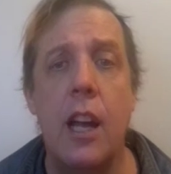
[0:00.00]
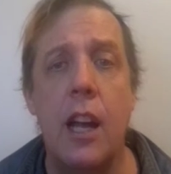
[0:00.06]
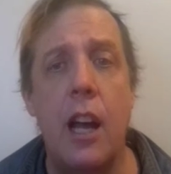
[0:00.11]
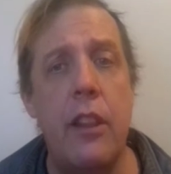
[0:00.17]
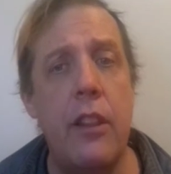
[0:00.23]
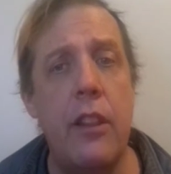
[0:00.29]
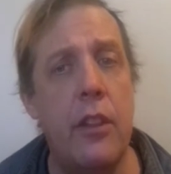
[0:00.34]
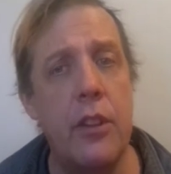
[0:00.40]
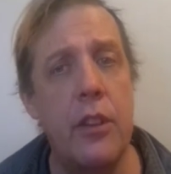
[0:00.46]

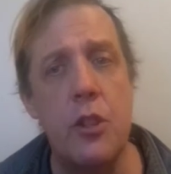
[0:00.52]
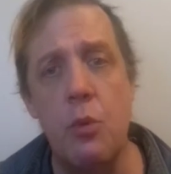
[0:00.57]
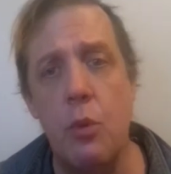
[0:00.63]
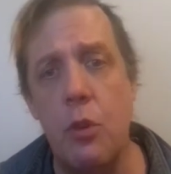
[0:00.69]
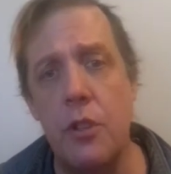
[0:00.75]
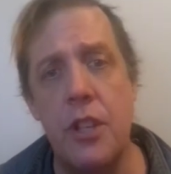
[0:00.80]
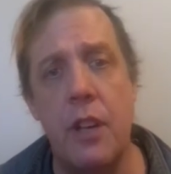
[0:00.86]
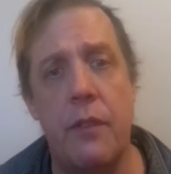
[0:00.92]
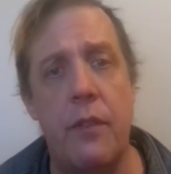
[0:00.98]
And then these
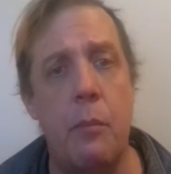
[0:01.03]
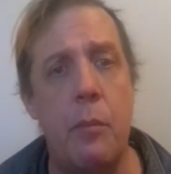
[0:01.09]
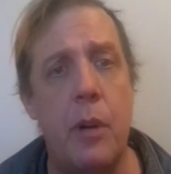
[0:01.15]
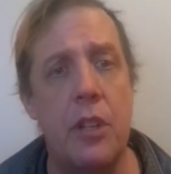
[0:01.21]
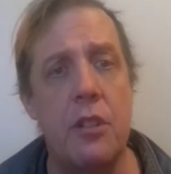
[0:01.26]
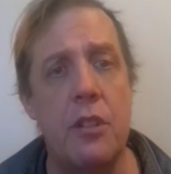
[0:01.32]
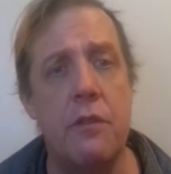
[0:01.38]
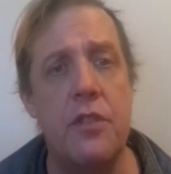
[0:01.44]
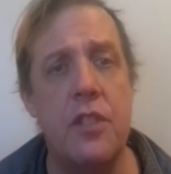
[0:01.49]
words have a
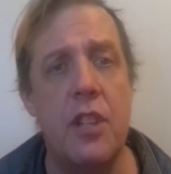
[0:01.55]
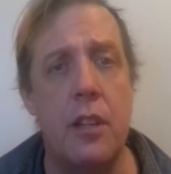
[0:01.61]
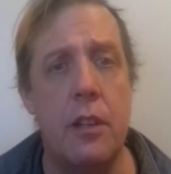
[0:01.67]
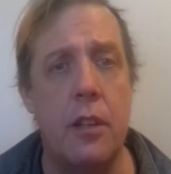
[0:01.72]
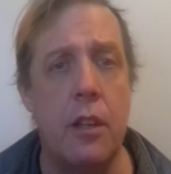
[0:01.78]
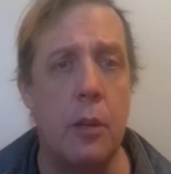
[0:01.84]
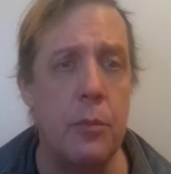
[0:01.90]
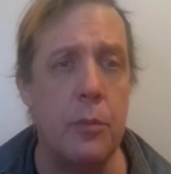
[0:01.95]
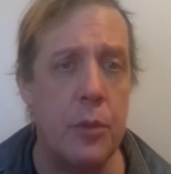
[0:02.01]
bunch of
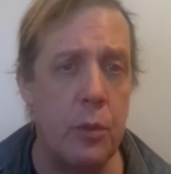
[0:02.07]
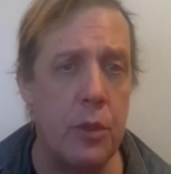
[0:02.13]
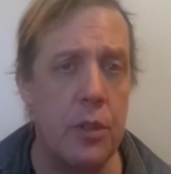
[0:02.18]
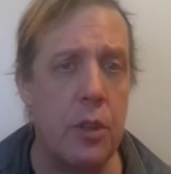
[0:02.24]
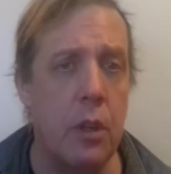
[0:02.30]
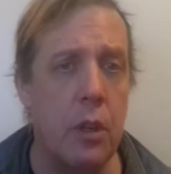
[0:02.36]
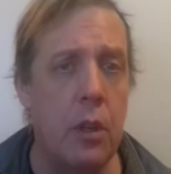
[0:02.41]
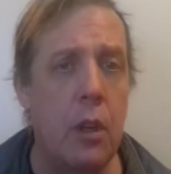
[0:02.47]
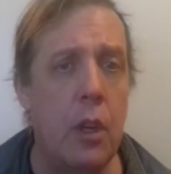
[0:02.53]
synonyms, which
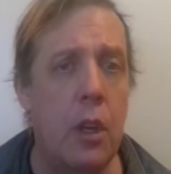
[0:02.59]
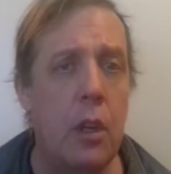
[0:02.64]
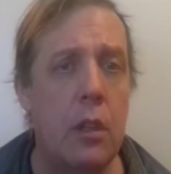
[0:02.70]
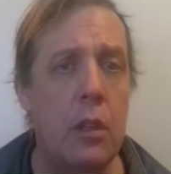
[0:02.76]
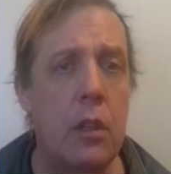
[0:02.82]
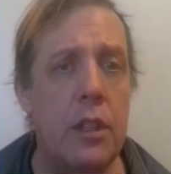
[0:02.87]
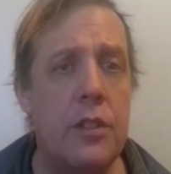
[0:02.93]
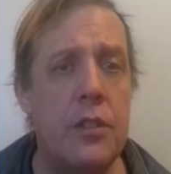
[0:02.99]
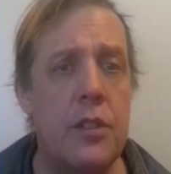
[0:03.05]
are
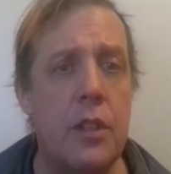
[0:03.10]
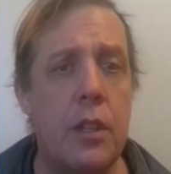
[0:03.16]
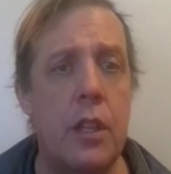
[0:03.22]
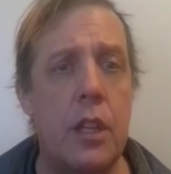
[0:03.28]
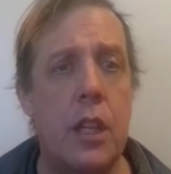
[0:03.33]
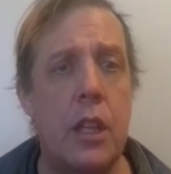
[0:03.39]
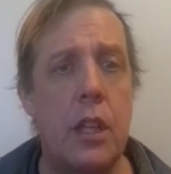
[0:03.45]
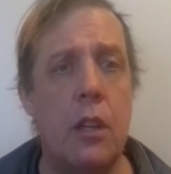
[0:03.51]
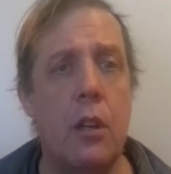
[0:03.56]
listed
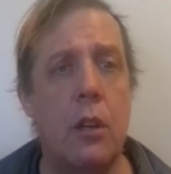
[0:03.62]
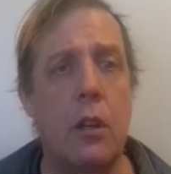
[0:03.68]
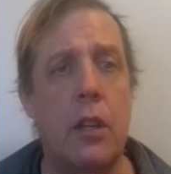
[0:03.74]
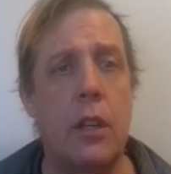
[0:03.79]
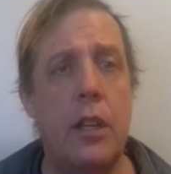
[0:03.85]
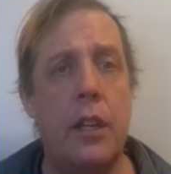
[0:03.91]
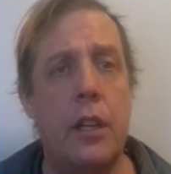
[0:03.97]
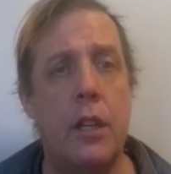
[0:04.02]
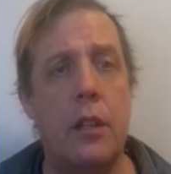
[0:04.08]
here
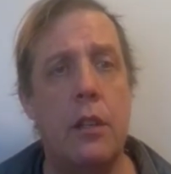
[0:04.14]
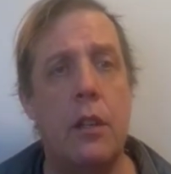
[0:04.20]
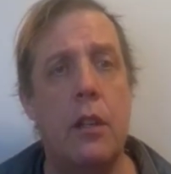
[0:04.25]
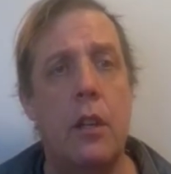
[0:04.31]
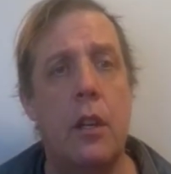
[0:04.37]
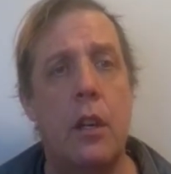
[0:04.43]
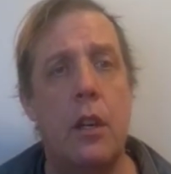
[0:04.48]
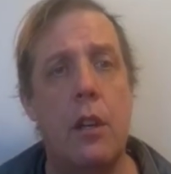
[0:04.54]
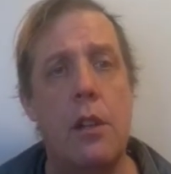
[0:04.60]
in
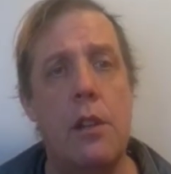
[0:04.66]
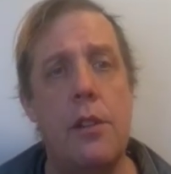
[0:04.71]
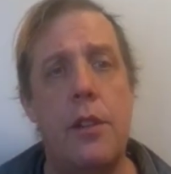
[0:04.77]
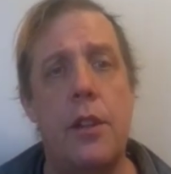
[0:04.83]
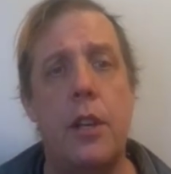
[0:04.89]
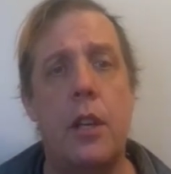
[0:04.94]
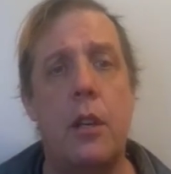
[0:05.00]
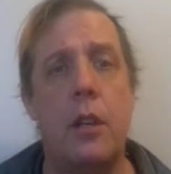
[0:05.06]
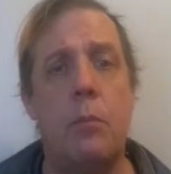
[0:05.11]

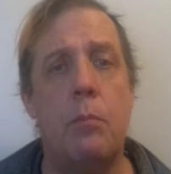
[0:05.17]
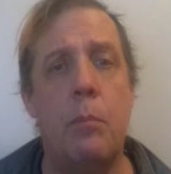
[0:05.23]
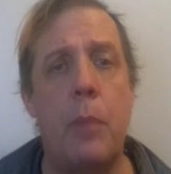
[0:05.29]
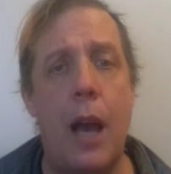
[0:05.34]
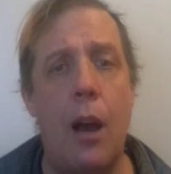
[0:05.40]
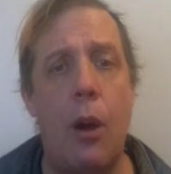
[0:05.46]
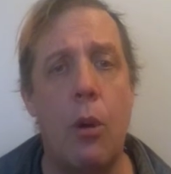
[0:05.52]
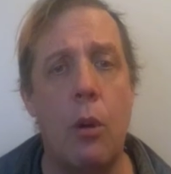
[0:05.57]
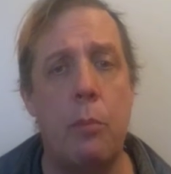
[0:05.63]
the
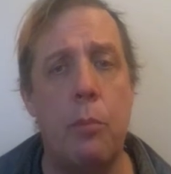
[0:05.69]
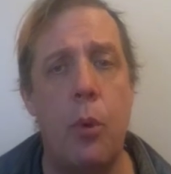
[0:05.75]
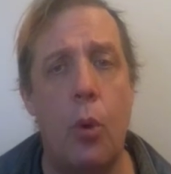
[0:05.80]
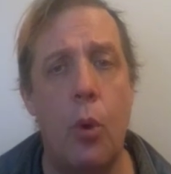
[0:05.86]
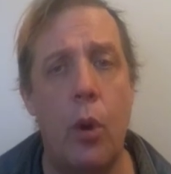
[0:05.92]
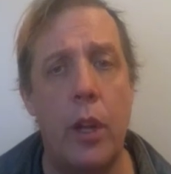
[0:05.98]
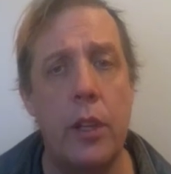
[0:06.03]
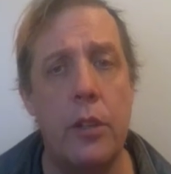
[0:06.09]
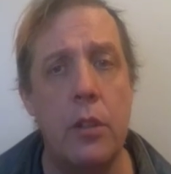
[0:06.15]

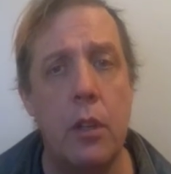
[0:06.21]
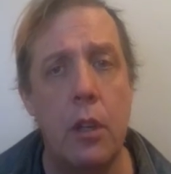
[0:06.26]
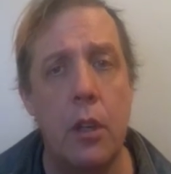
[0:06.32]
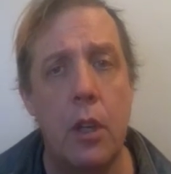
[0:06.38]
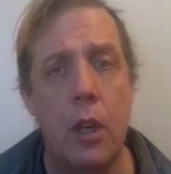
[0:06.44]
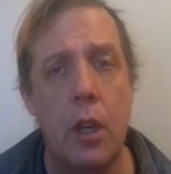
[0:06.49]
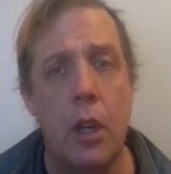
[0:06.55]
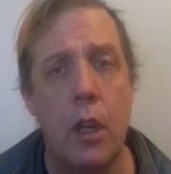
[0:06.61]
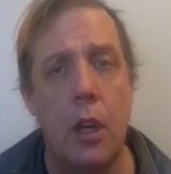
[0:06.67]
PowerPoint.
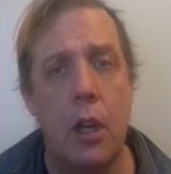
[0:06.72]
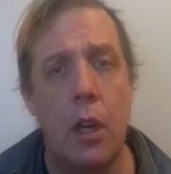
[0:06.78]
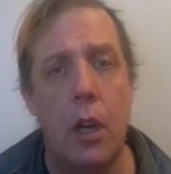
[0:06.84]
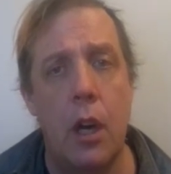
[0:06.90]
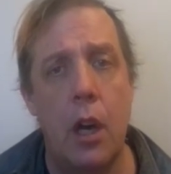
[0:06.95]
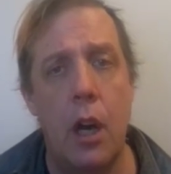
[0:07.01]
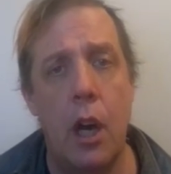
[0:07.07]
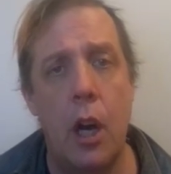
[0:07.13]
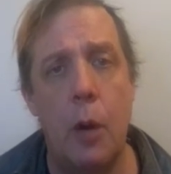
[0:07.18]

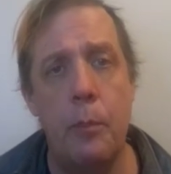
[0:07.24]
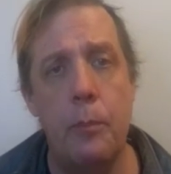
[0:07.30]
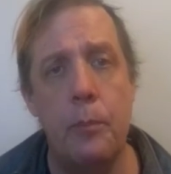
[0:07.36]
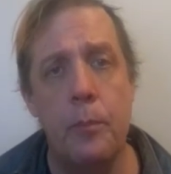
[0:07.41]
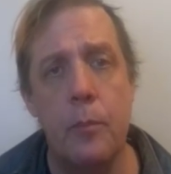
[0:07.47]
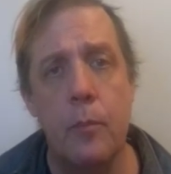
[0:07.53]
Um,